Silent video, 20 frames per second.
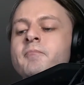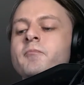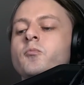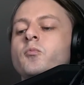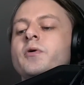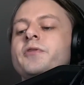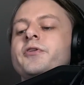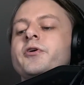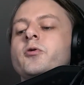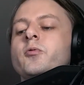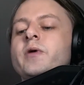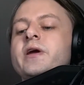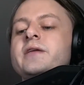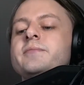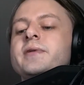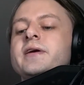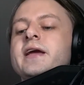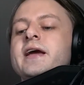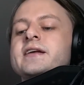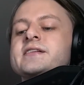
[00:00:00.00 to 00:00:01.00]
when the Queen
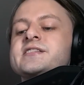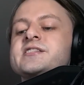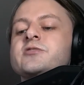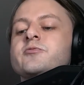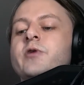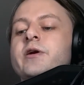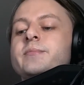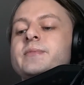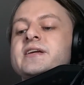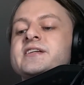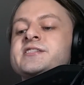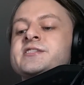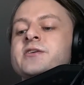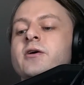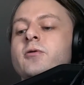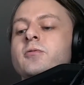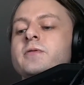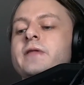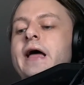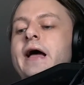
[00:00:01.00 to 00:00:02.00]
began screaming
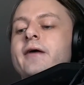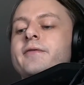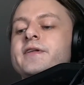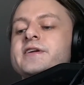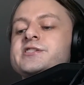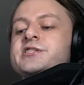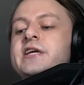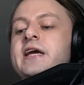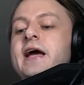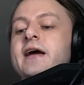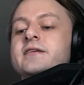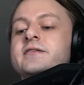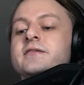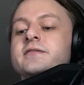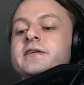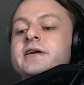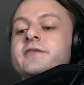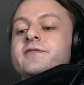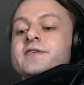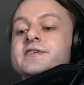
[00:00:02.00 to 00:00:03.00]
so loud that she had to
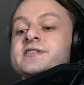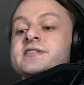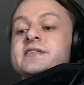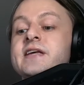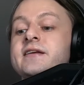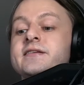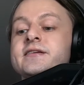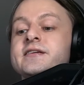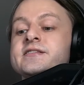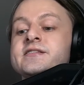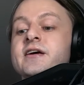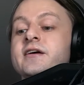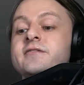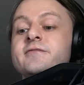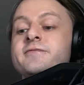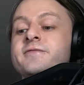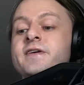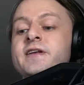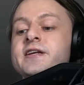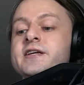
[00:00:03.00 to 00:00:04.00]
leave the sentence
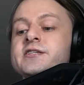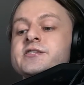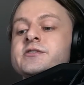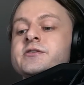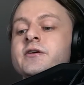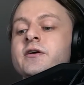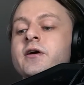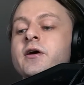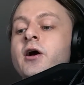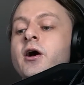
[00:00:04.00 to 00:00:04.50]
unfinished.